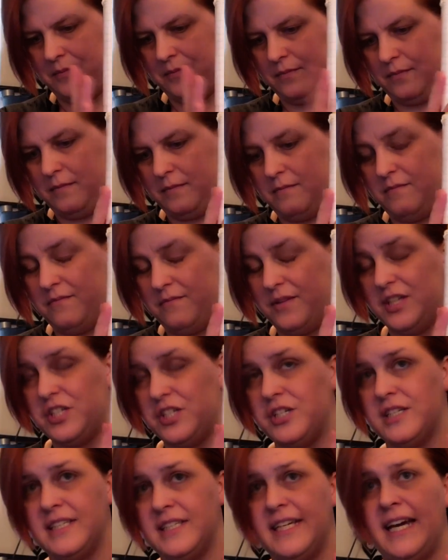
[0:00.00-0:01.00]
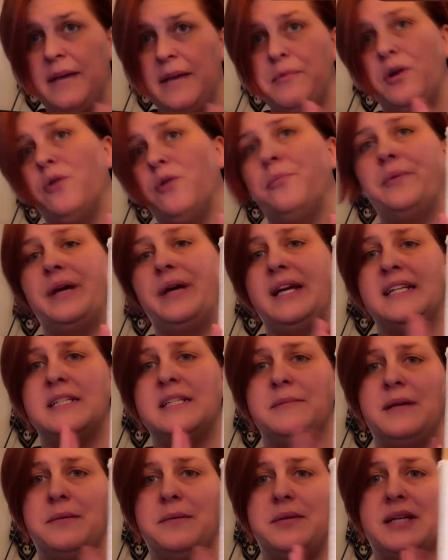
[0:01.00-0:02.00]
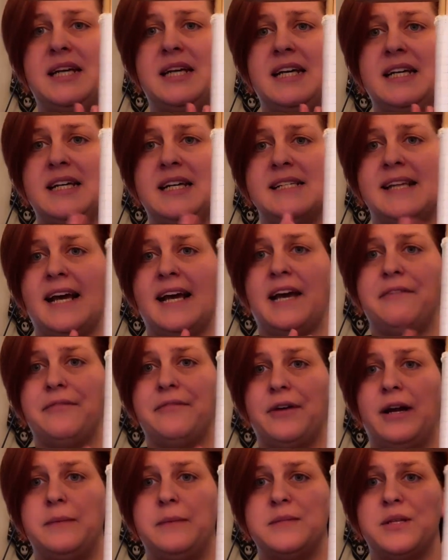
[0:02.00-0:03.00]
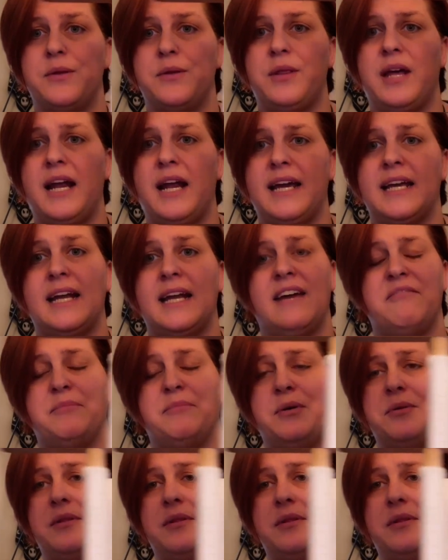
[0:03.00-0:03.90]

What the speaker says: Eventually, I'm hoping to be able to get a second frame so that I can have both of